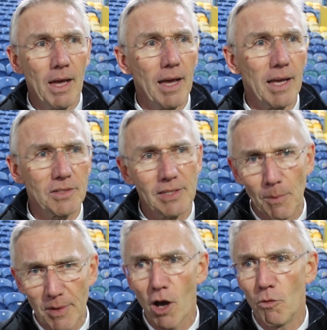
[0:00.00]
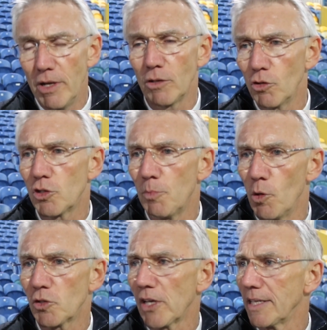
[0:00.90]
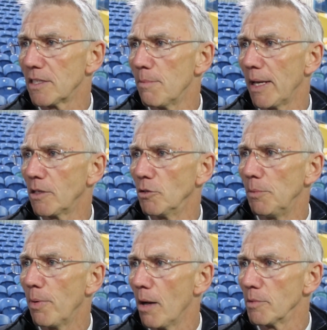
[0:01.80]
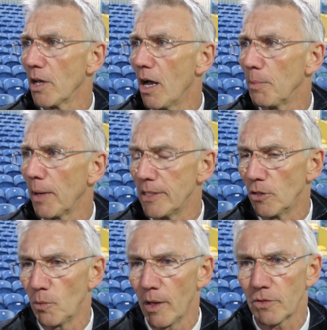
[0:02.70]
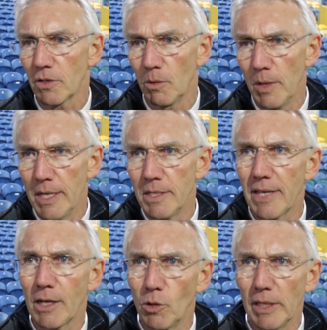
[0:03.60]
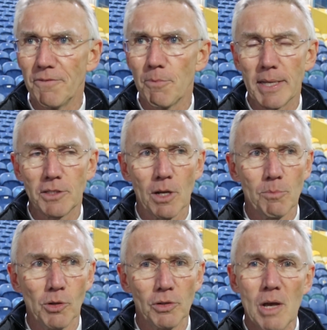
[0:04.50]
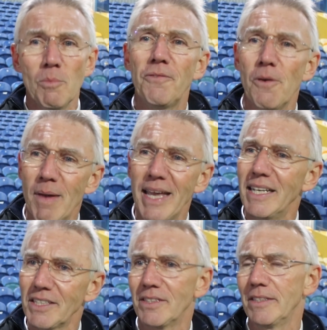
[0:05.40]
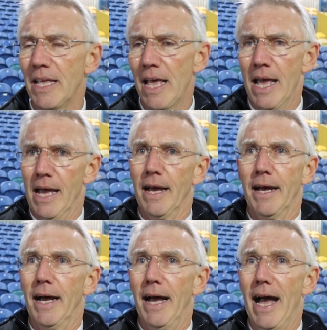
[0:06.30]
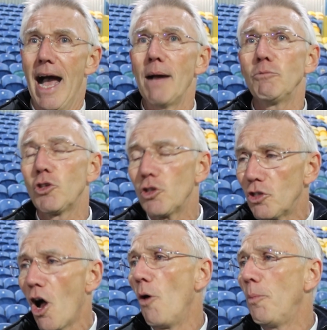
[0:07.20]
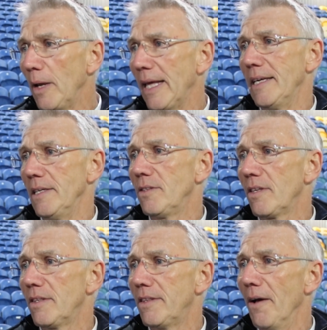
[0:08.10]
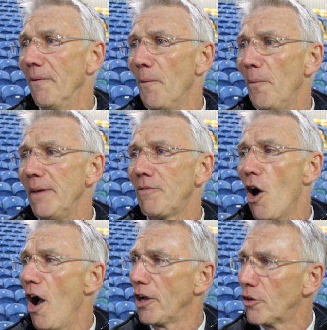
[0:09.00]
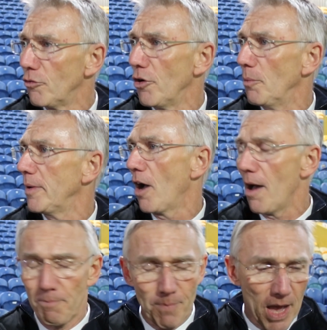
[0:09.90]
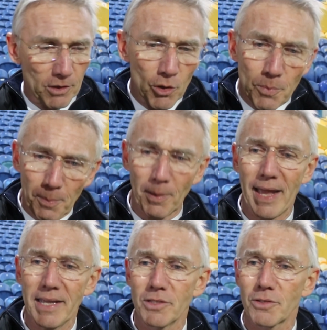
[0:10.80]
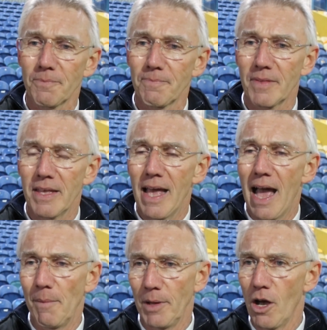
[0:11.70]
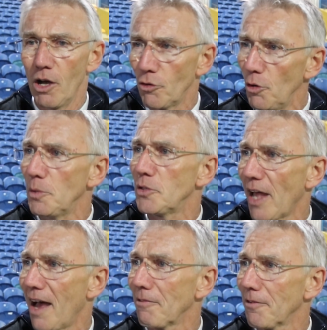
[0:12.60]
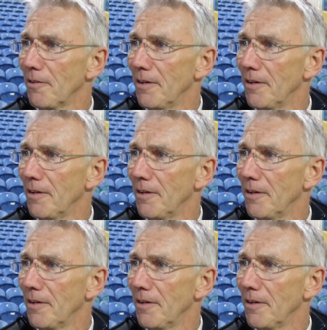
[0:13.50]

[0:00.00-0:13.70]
As I say, we've got a real good sports science and medical department at our place as well. So take all the information on board. But for me, listen, I'm just so pleased that we've got a group. We've got a group of players and we've got a group of staff.